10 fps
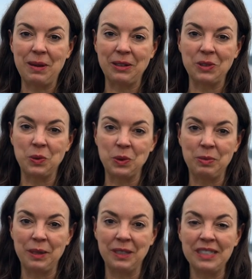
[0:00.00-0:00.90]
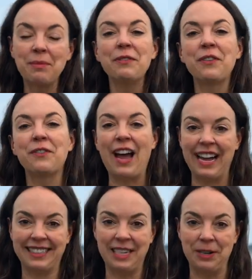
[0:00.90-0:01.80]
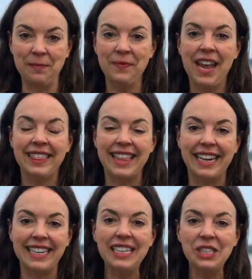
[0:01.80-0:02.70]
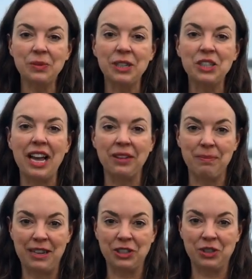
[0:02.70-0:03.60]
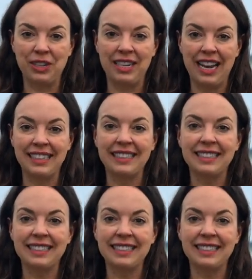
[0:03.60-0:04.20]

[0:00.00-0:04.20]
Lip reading: about schools, but some of the facts here, that East Ridge Elementary and